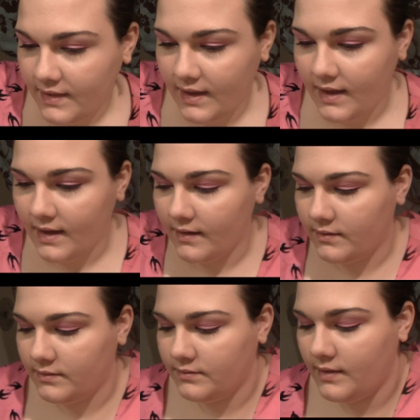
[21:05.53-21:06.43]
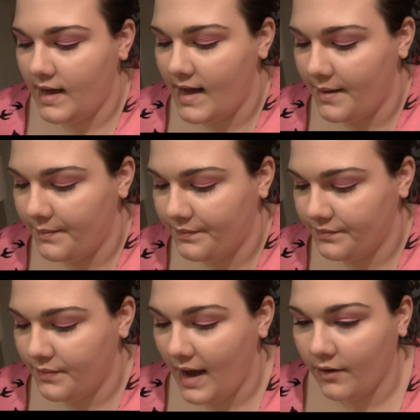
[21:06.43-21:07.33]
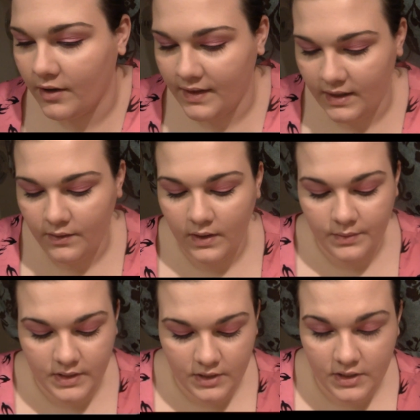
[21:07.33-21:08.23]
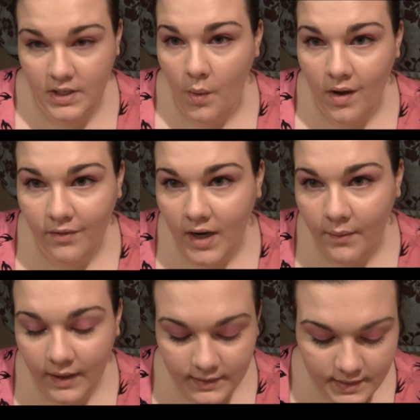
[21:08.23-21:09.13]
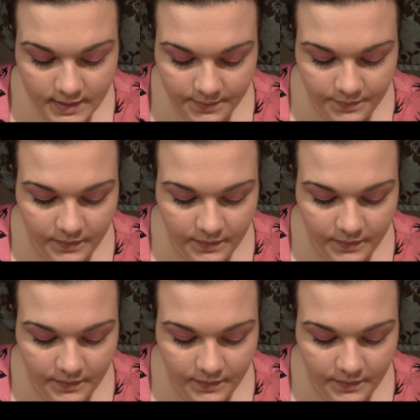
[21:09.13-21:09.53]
the powder that you use and just go over it once.